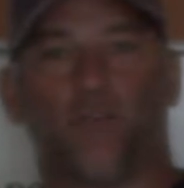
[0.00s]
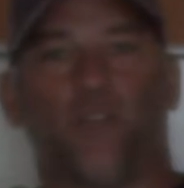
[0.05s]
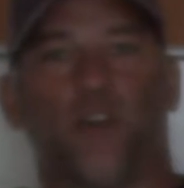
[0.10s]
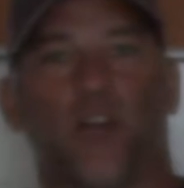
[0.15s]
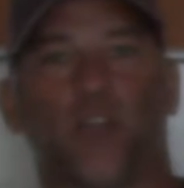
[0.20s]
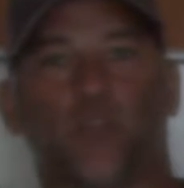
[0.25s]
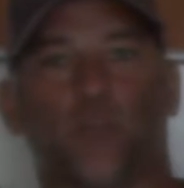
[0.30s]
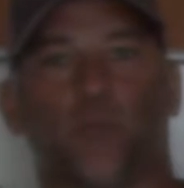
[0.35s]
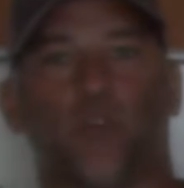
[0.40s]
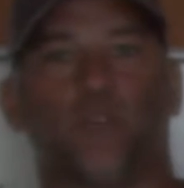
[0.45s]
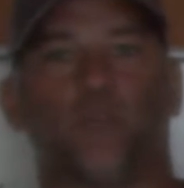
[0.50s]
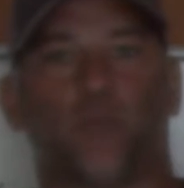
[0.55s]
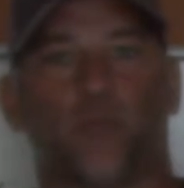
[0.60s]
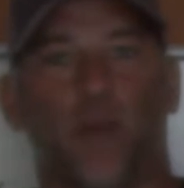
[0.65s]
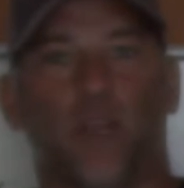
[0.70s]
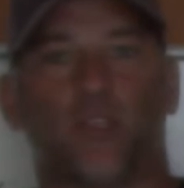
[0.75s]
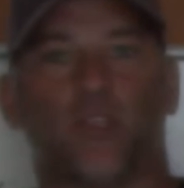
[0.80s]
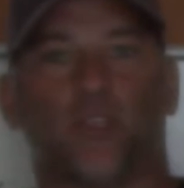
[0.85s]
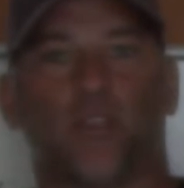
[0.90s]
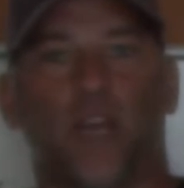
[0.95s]
of factual
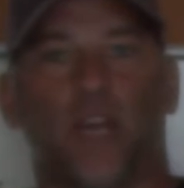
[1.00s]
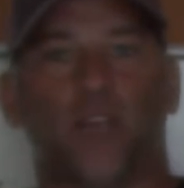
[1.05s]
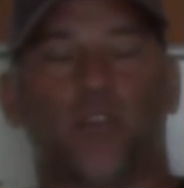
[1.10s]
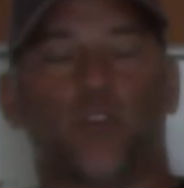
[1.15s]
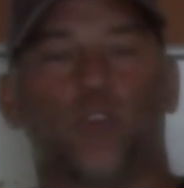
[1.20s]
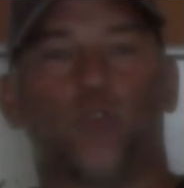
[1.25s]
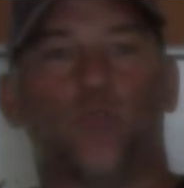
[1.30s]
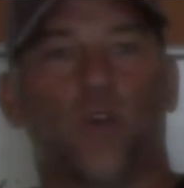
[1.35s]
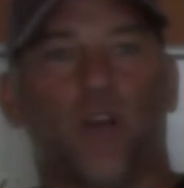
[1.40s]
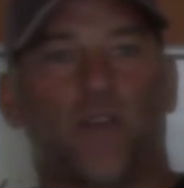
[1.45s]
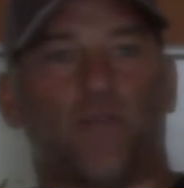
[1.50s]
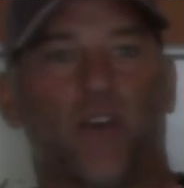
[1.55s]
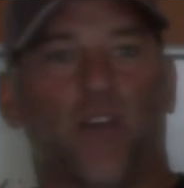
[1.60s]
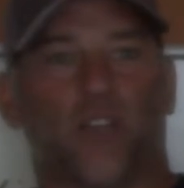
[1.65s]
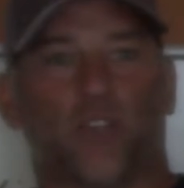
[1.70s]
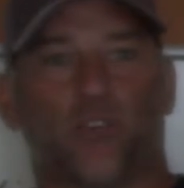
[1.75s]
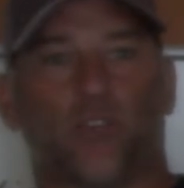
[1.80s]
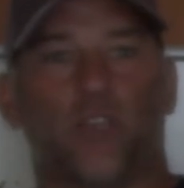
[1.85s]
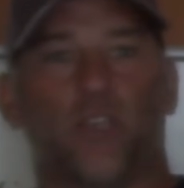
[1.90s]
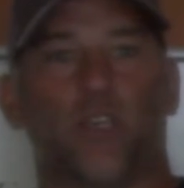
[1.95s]
information that you have
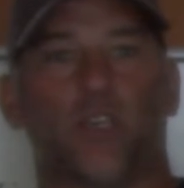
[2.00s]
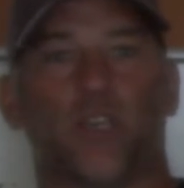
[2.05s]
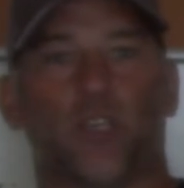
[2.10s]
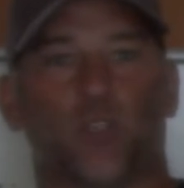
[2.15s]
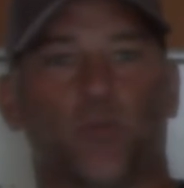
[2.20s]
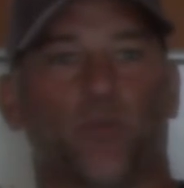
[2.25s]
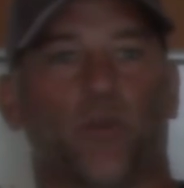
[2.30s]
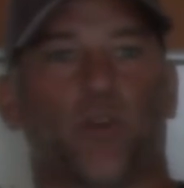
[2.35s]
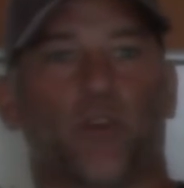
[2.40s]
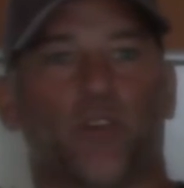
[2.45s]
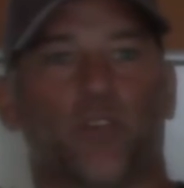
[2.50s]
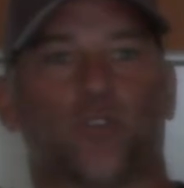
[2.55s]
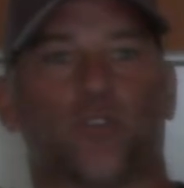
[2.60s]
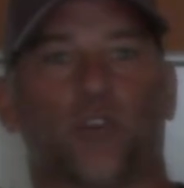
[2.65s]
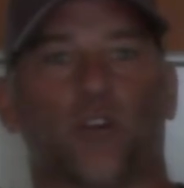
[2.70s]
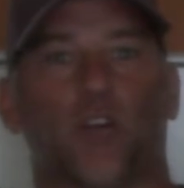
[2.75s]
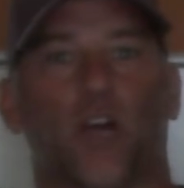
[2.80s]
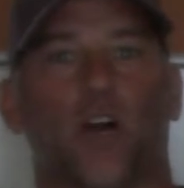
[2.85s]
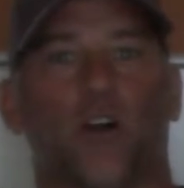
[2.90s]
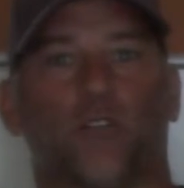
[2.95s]
actually experienced
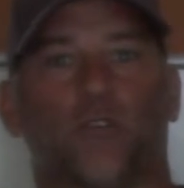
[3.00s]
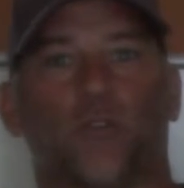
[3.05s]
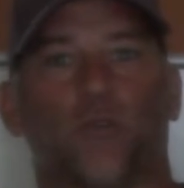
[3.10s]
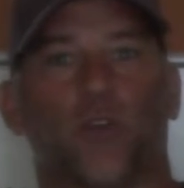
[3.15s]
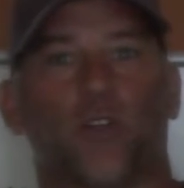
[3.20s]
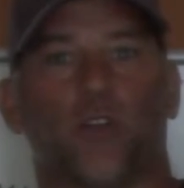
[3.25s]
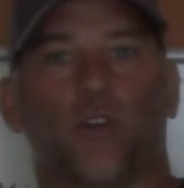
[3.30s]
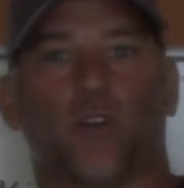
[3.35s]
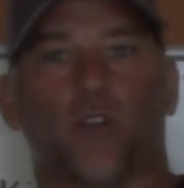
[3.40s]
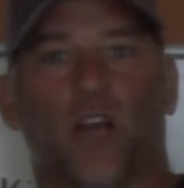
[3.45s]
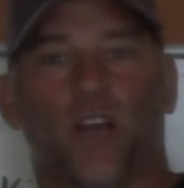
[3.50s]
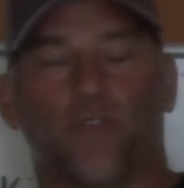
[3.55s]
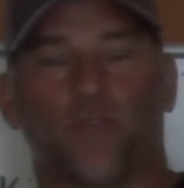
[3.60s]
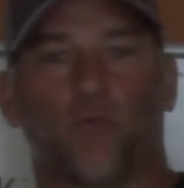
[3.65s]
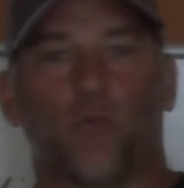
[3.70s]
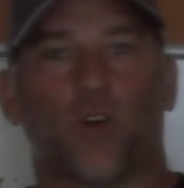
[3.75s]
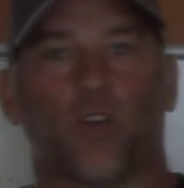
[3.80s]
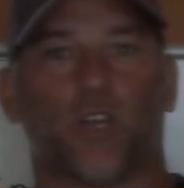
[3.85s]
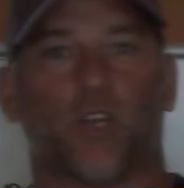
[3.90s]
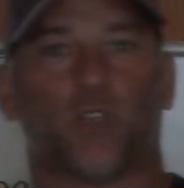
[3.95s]
or gone through in your
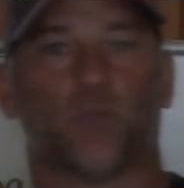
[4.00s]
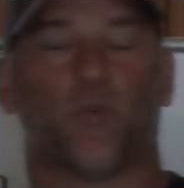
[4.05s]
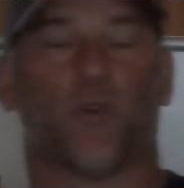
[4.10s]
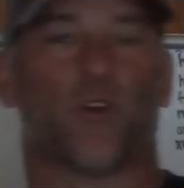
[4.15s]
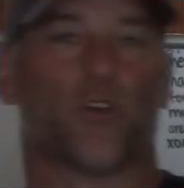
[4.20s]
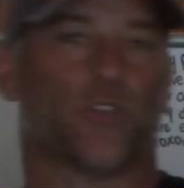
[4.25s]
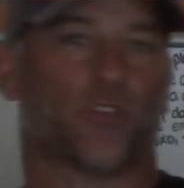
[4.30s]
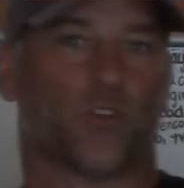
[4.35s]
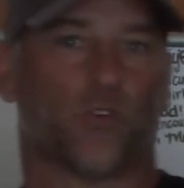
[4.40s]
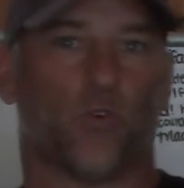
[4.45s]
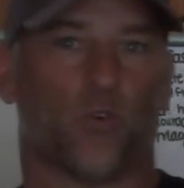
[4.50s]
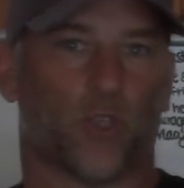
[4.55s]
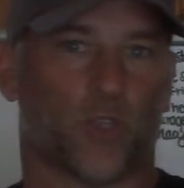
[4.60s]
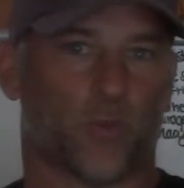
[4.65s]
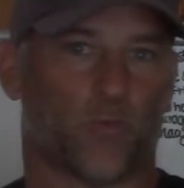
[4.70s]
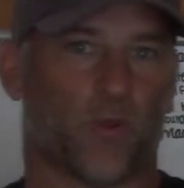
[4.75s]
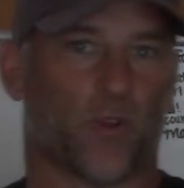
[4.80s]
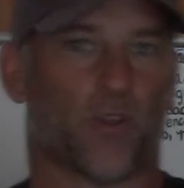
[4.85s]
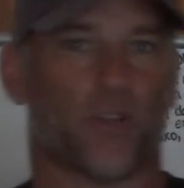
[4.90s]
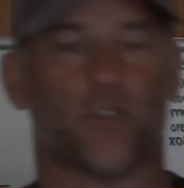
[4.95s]
life. Work experience, school
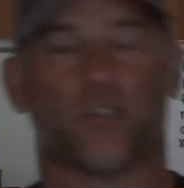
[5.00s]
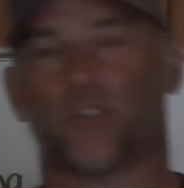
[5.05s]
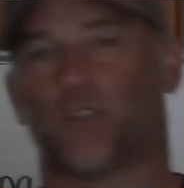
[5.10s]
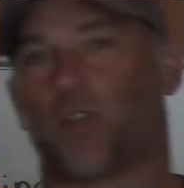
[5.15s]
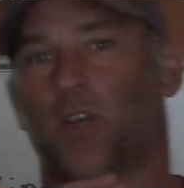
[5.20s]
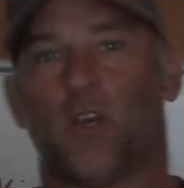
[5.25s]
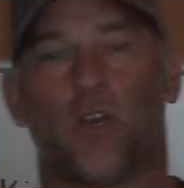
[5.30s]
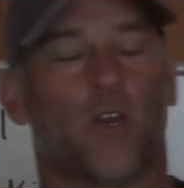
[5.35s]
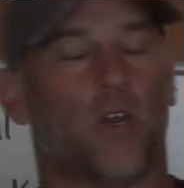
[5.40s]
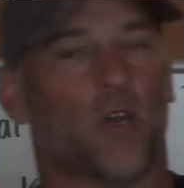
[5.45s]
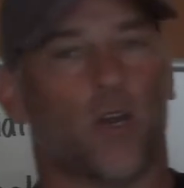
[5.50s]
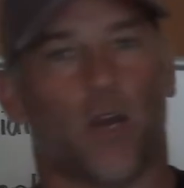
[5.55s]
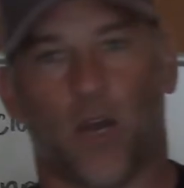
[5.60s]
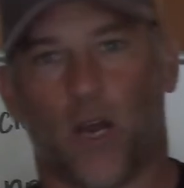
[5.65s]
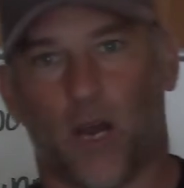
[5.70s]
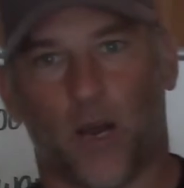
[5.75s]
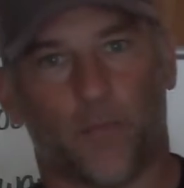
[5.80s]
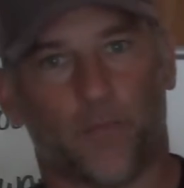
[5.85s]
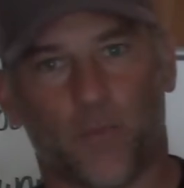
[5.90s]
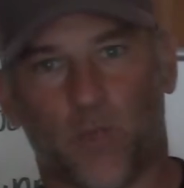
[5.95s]
experience,
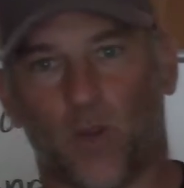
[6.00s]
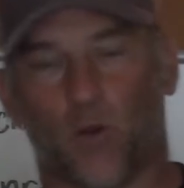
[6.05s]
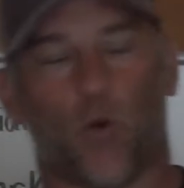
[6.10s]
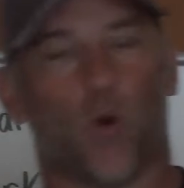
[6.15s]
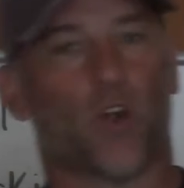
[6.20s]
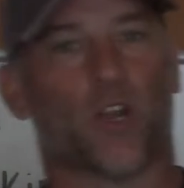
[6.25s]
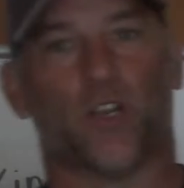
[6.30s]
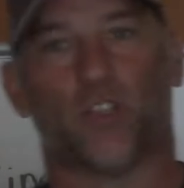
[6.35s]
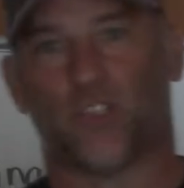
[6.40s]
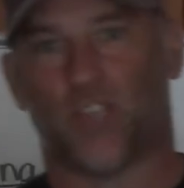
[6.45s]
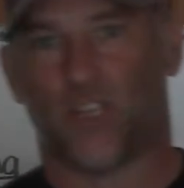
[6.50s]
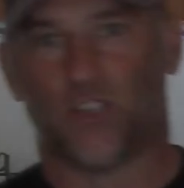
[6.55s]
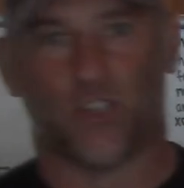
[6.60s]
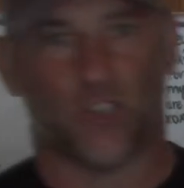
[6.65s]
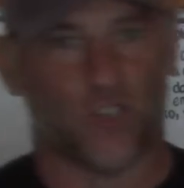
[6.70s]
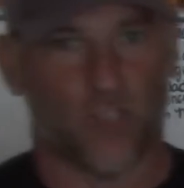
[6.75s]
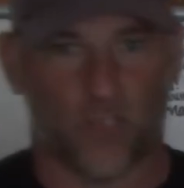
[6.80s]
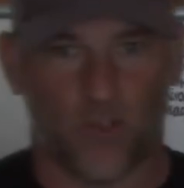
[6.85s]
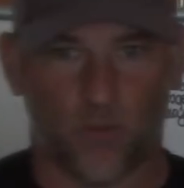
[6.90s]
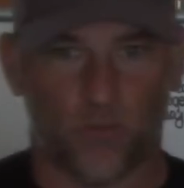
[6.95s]

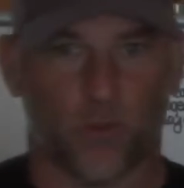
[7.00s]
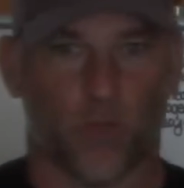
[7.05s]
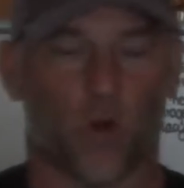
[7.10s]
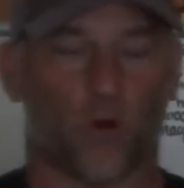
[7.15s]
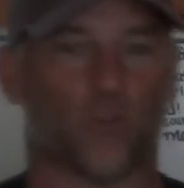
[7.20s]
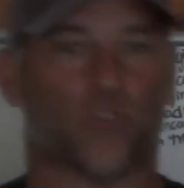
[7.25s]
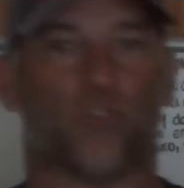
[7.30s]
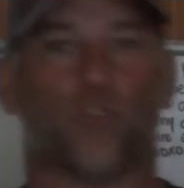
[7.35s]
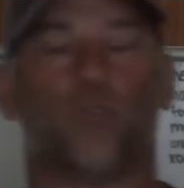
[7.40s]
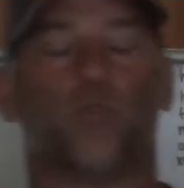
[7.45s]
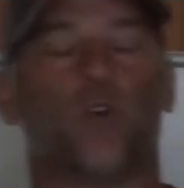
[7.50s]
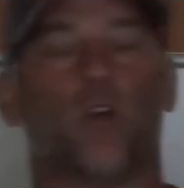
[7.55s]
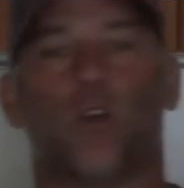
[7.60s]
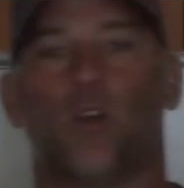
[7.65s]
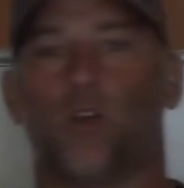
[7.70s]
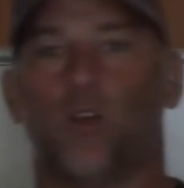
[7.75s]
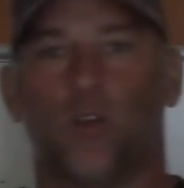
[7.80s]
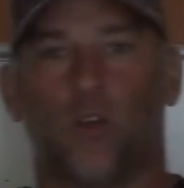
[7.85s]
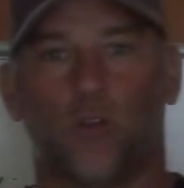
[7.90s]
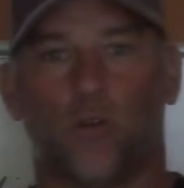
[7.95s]
organizations that you belong to,
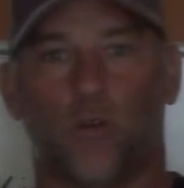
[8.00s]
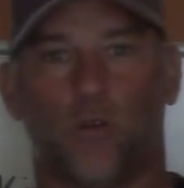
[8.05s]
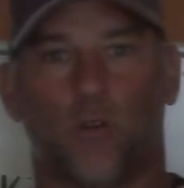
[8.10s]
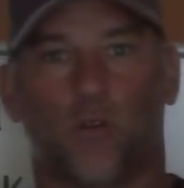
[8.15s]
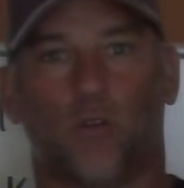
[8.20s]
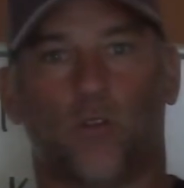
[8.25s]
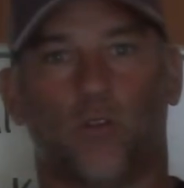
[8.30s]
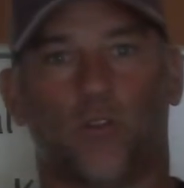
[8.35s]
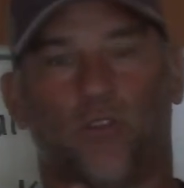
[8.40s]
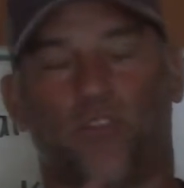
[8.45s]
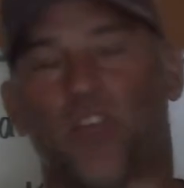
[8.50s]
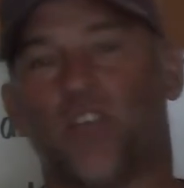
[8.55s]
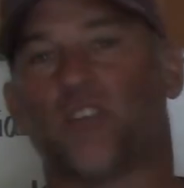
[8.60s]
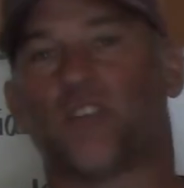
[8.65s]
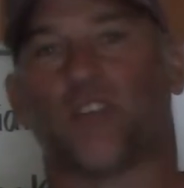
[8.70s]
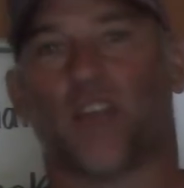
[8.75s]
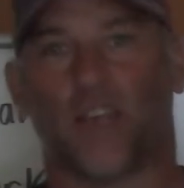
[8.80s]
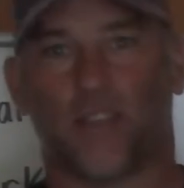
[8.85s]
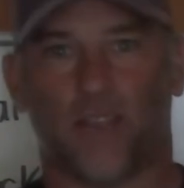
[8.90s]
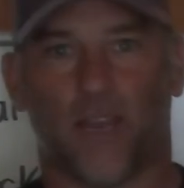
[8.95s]

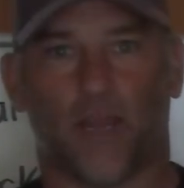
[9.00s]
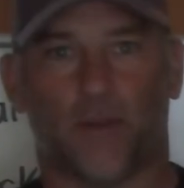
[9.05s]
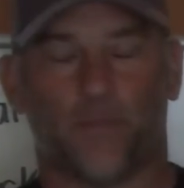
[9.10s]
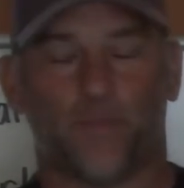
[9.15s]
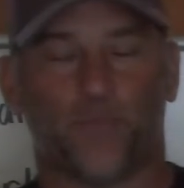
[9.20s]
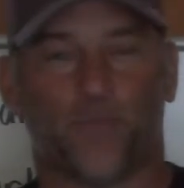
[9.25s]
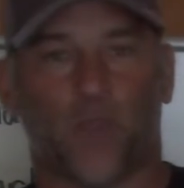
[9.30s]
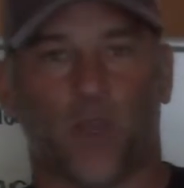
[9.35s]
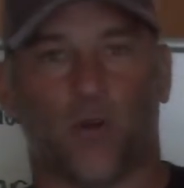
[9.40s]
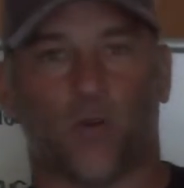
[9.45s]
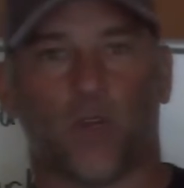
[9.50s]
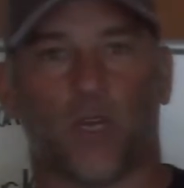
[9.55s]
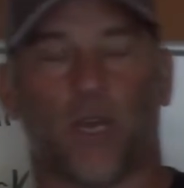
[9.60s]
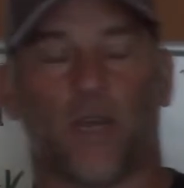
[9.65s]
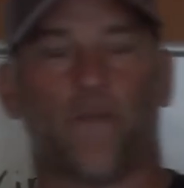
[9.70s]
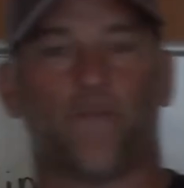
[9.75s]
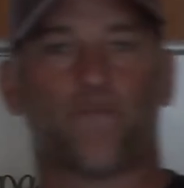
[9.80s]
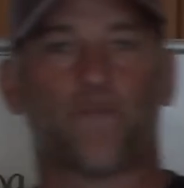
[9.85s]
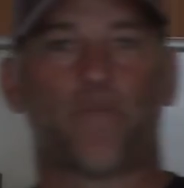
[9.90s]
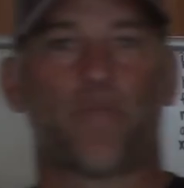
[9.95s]
things like that,
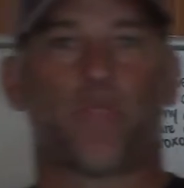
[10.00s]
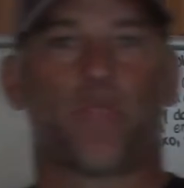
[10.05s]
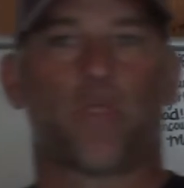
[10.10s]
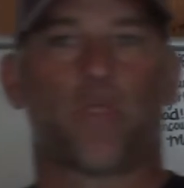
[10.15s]
okay?